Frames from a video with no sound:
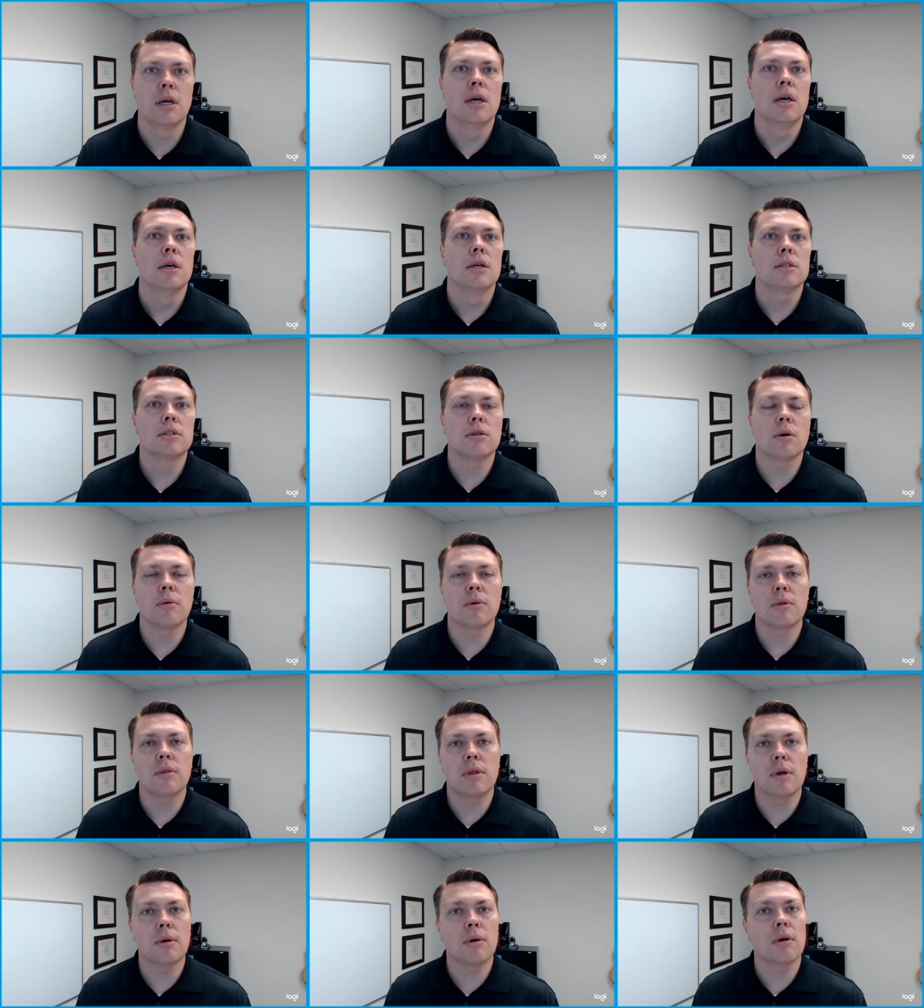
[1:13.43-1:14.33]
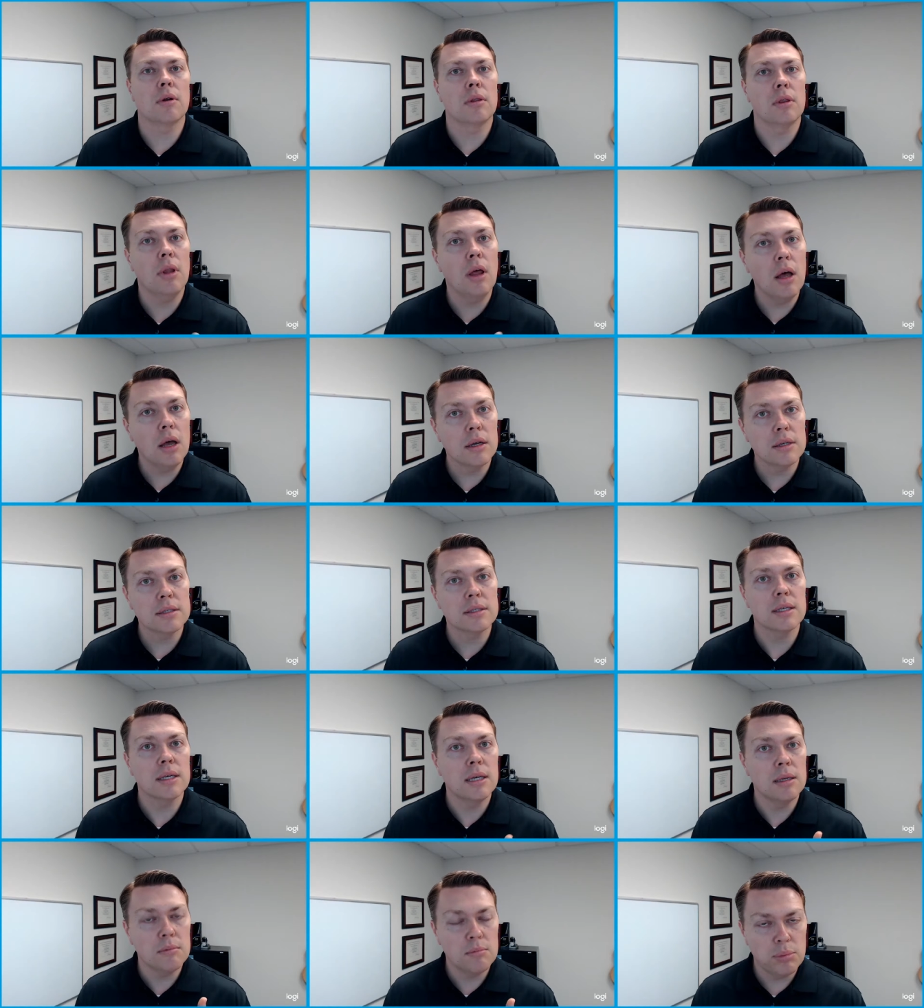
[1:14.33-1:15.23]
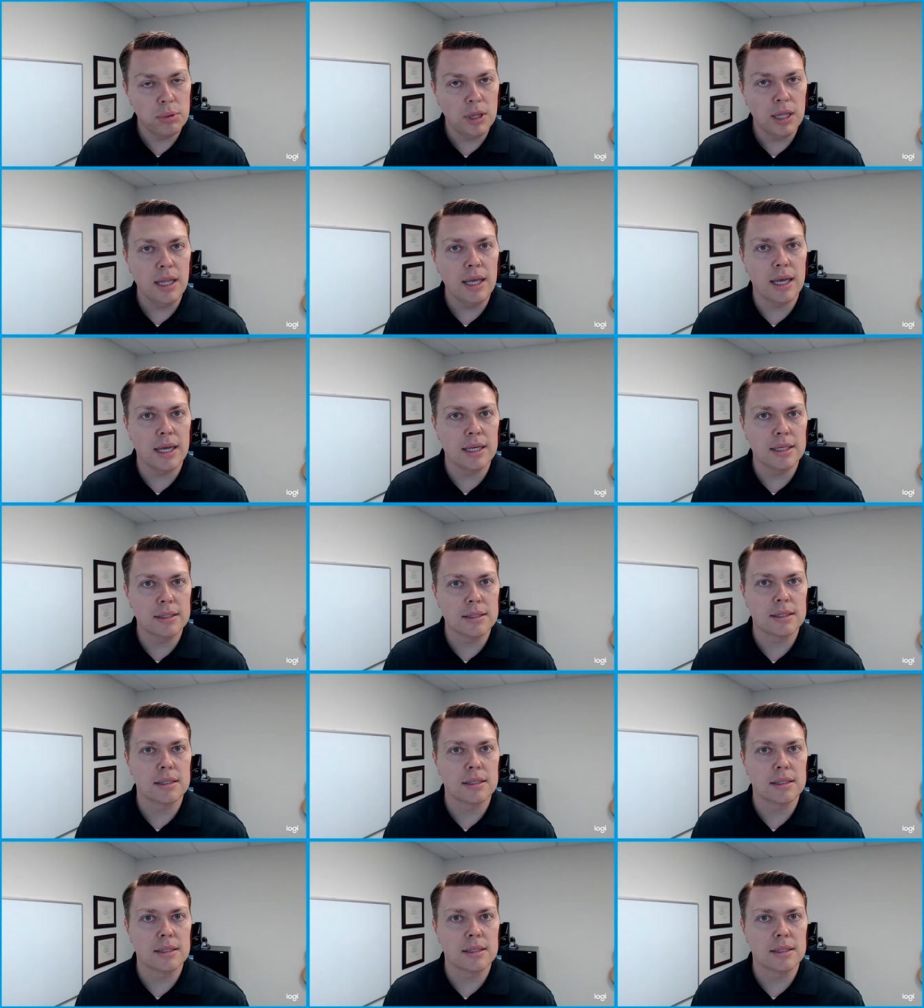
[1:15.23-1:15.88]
So there are laws in place